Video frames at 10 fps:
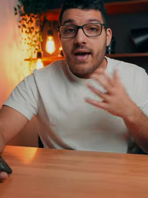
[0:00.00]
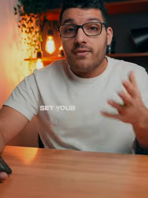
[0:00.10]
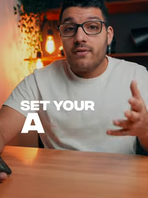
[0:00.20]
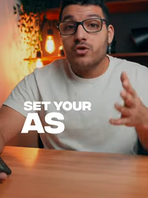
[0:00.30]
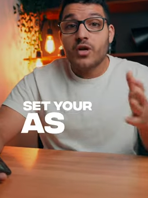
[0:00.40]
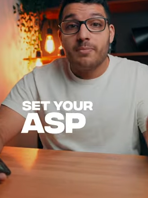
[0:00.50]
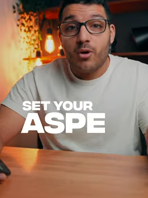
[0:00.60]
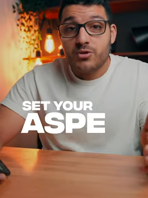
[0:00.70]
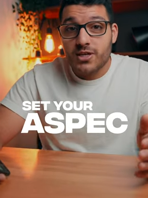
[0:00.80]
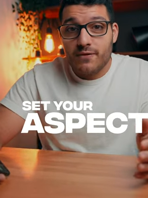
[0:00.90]
Have you ever
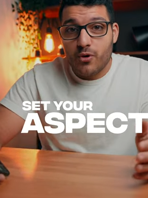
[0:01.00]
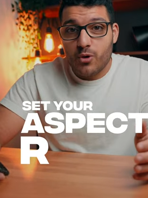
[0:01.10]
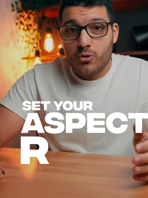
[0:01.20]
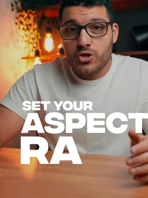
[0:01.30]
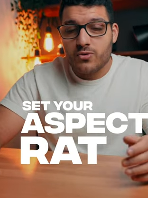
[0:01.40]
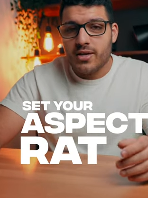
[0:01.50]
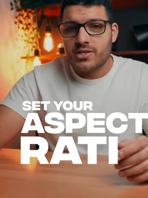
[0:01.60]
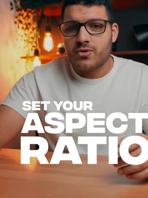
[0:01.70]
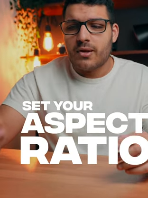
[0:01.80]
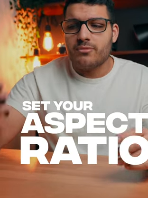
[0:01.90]
tried posting a photo to
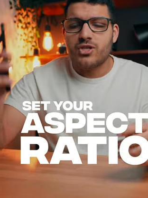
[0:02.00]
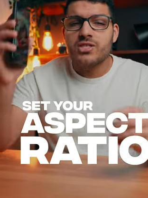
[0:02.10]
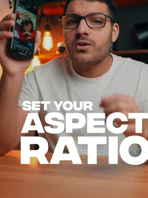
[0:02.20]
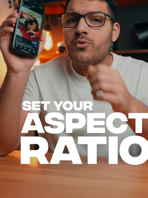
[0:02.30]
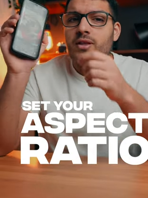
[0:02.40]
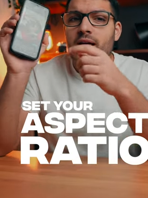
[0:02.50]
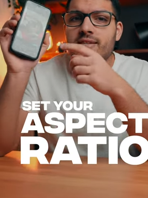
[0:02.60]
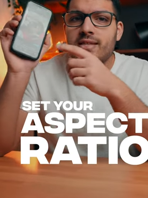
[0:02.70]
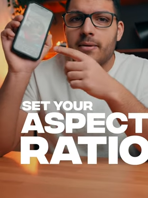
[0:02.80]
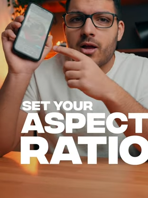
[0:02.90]
Instagram just to
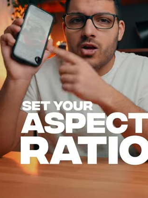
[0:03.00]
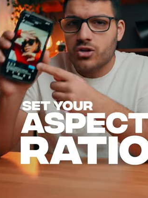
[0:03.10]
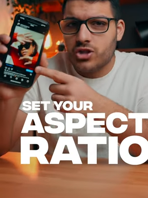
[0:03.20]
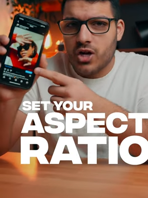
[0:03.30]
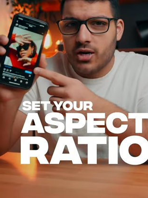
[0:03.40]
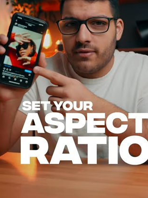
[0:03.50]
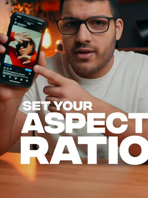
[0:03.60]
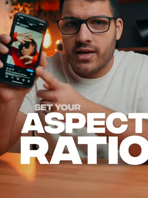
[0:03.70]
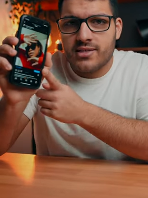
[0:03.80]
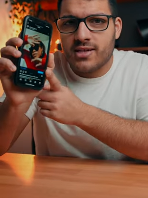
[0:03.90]
realize that a good chunk
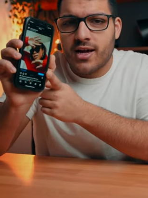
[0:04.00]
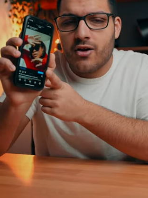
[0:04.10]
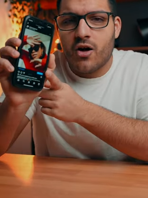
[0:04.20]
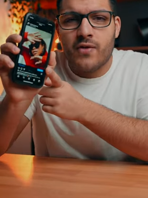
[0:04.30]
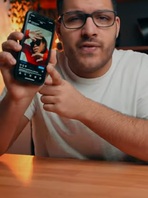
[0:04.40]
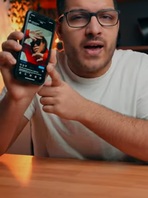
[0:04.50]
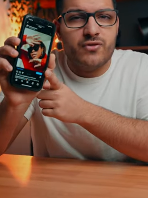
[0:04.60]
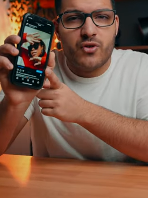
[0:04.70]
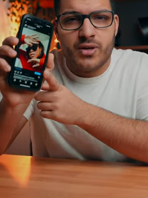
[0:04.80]
of it gets cut off after